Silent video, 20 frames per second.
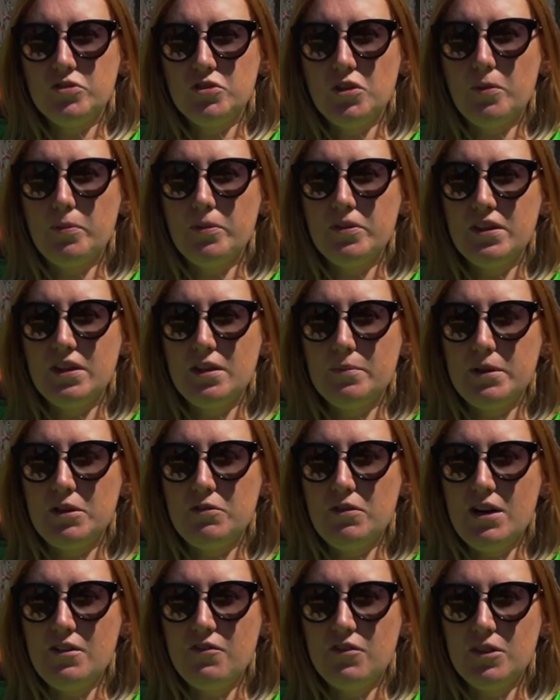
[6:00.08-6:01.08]
top. I think that'd be
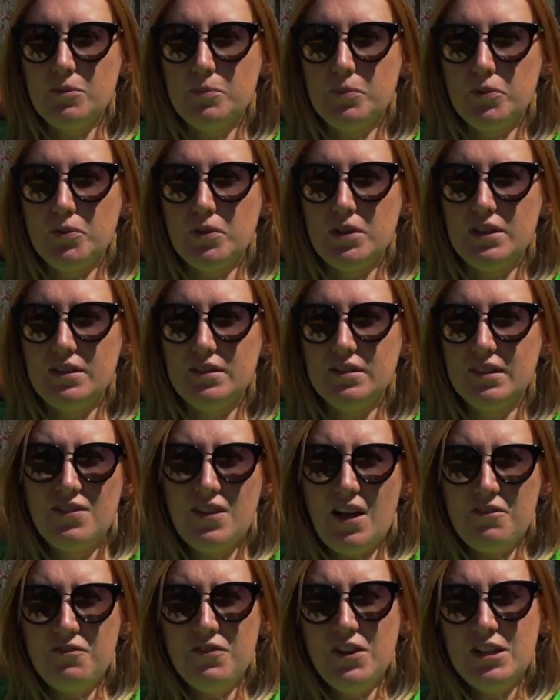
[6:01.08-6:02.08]
great for the boys.
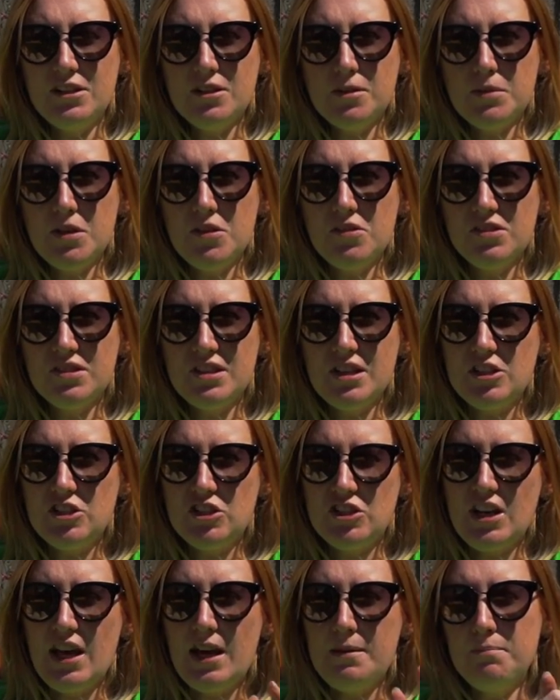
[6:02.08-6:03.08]
That VW
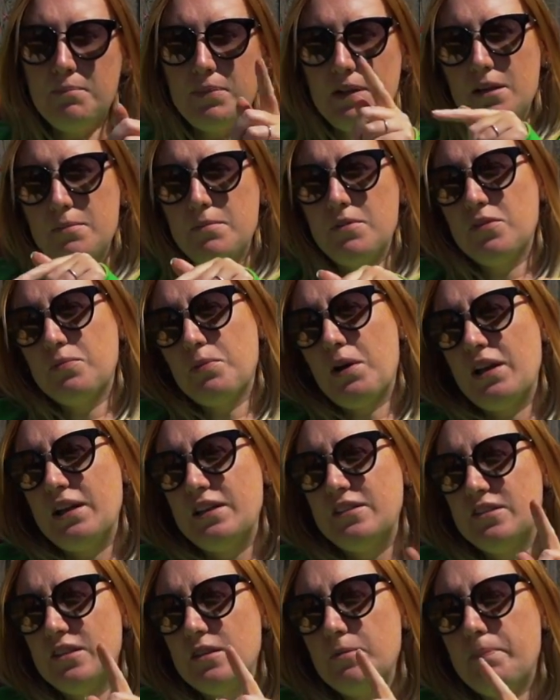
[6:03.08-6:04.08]
stitched emblem as well
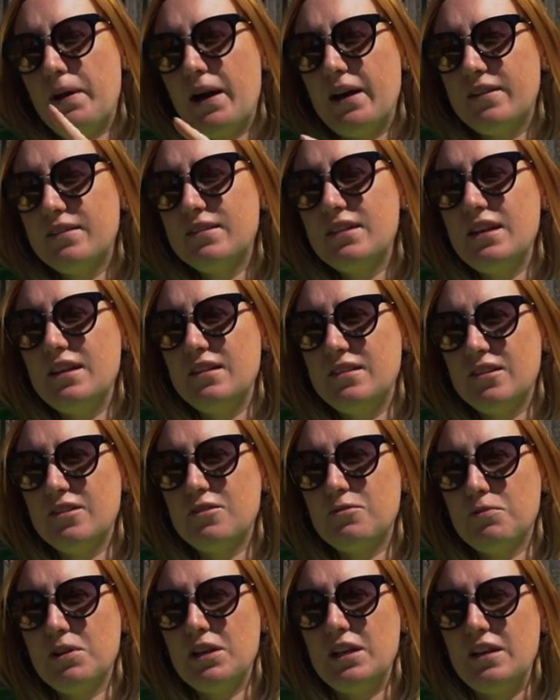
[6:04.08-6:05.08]
into the back seats
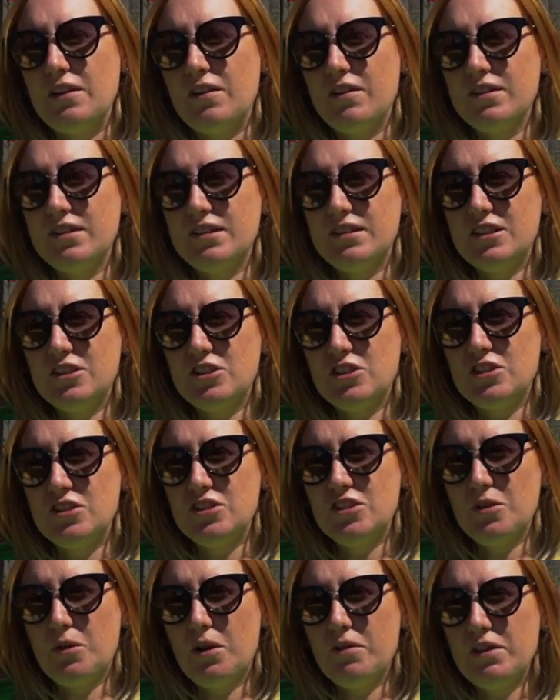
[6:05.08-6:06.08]
is a really nice addition
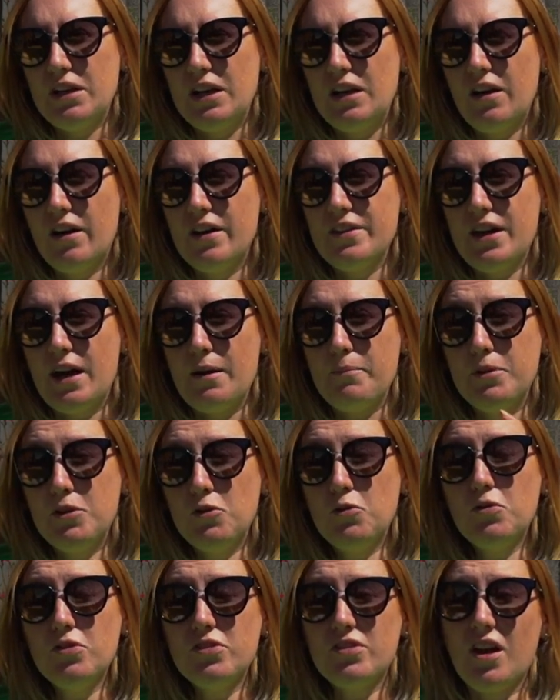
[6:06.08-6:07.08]
too. I really like that. But
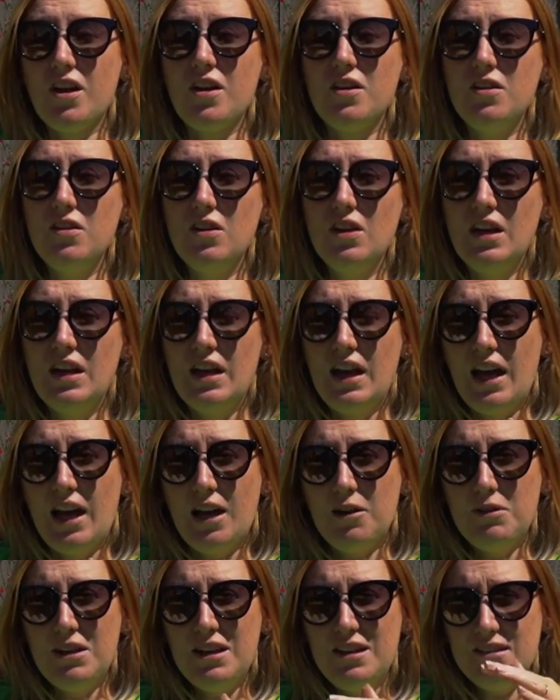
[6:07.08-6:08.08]
also,
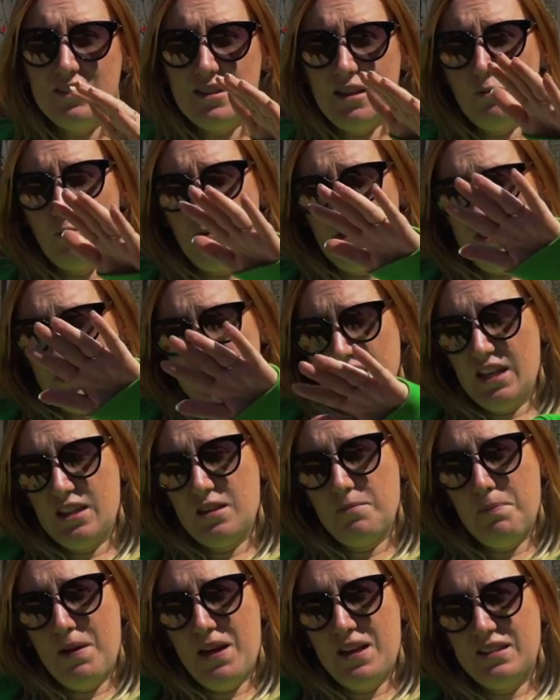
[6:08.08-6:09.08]
how easy it was to get
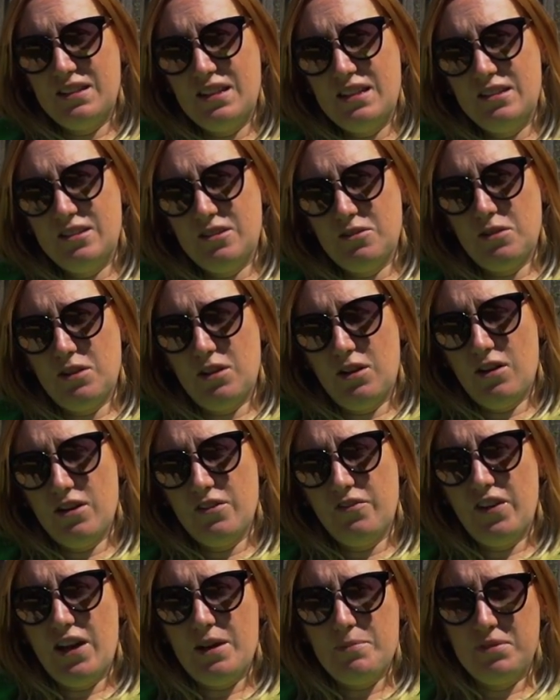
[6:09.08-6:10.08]
the bed into a lie
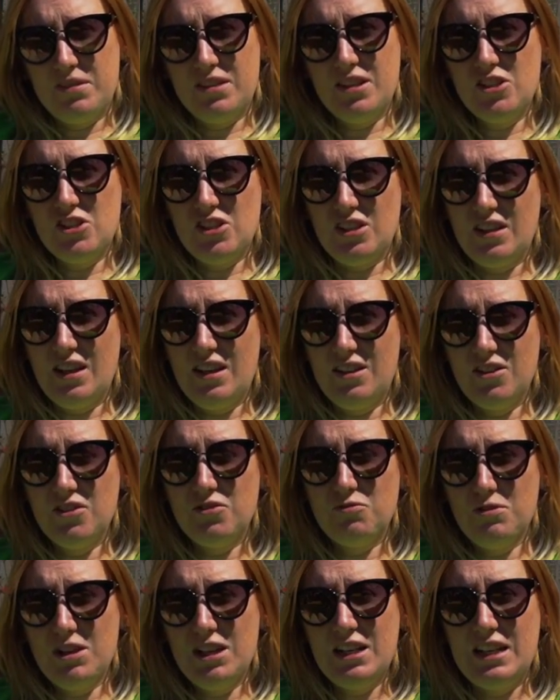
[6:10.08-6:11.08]
flat position. That
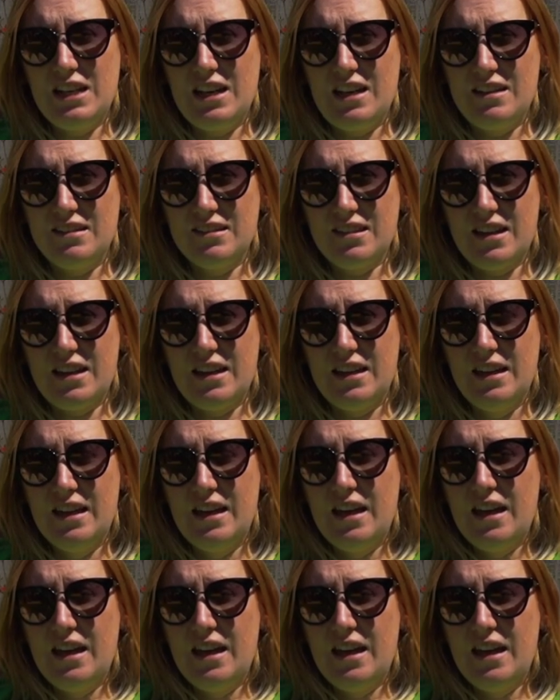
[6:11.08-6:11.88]
looked really easy.